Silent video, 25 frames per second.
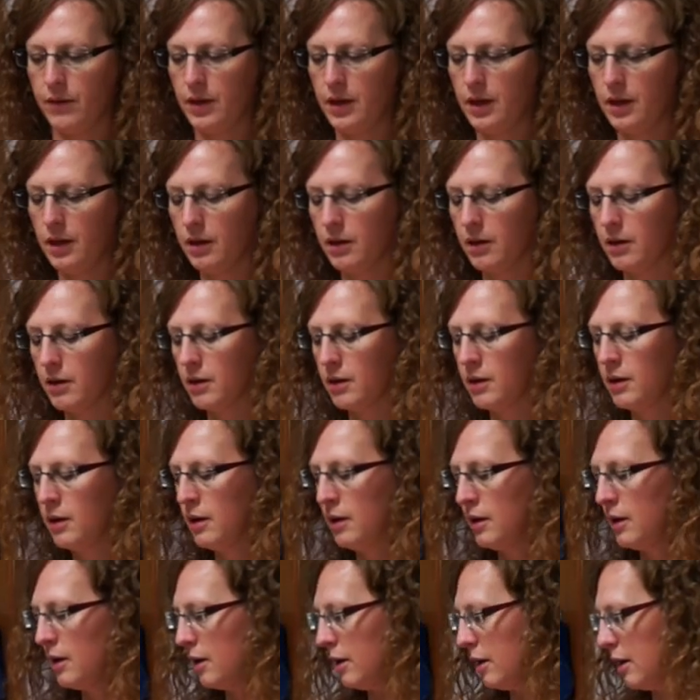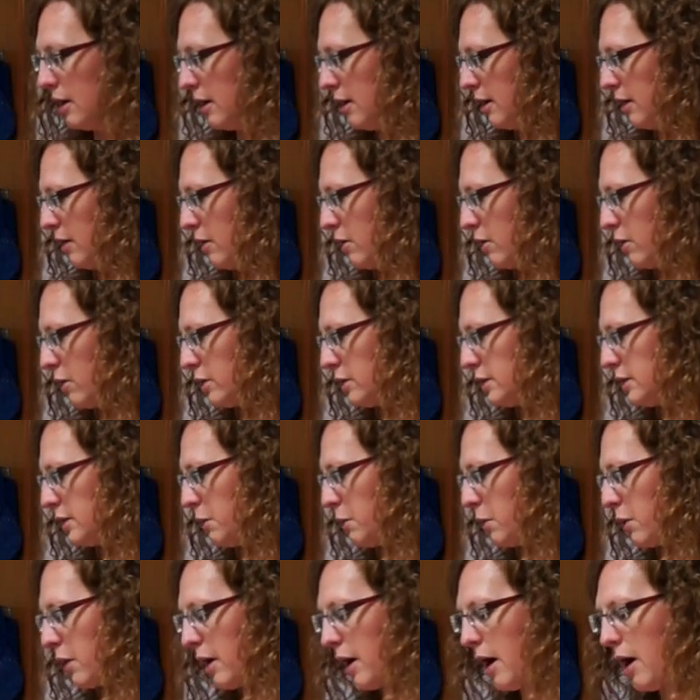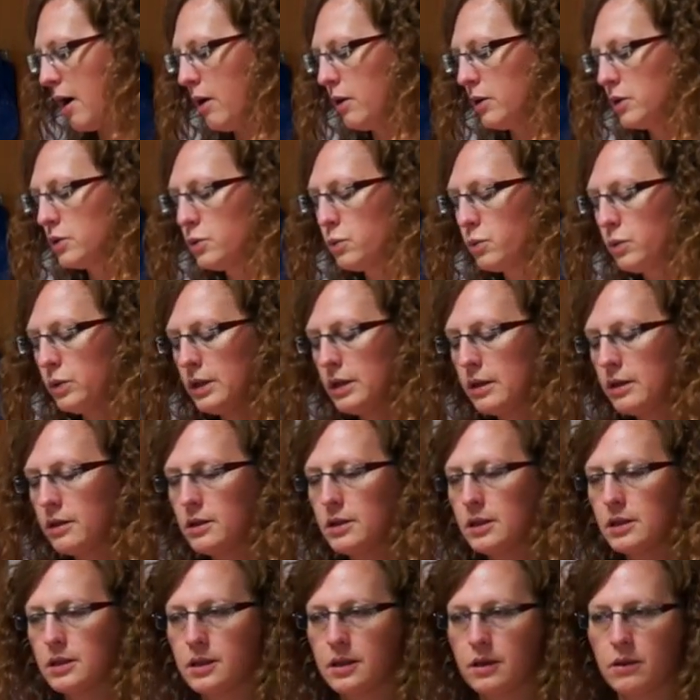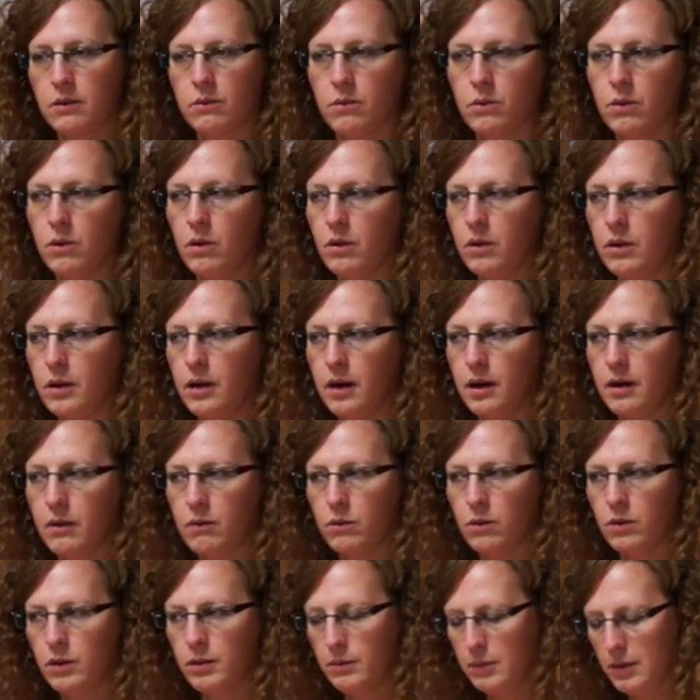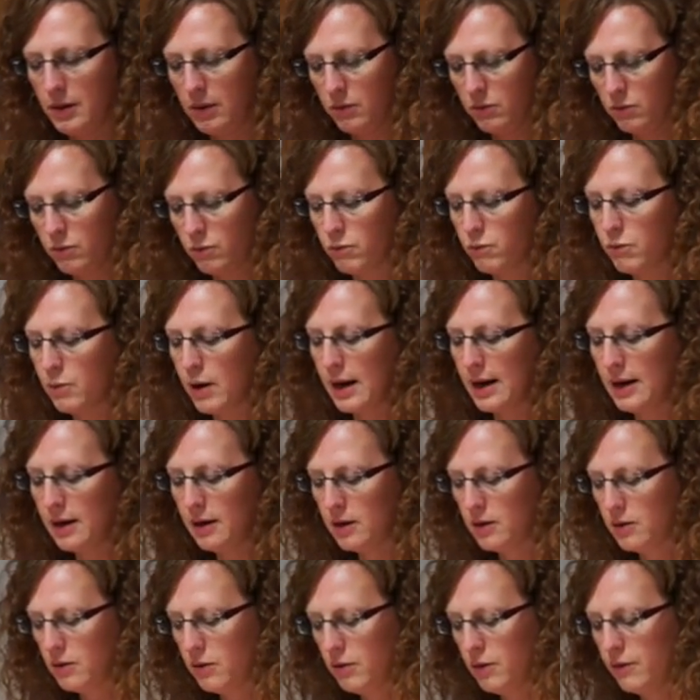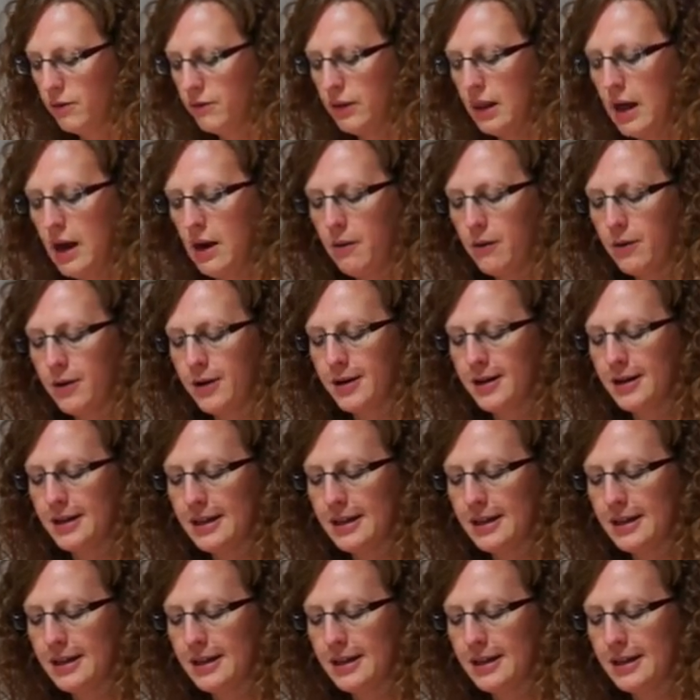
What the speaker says: here or somewhere else, we are just going to roll our rolling pin right through the flour.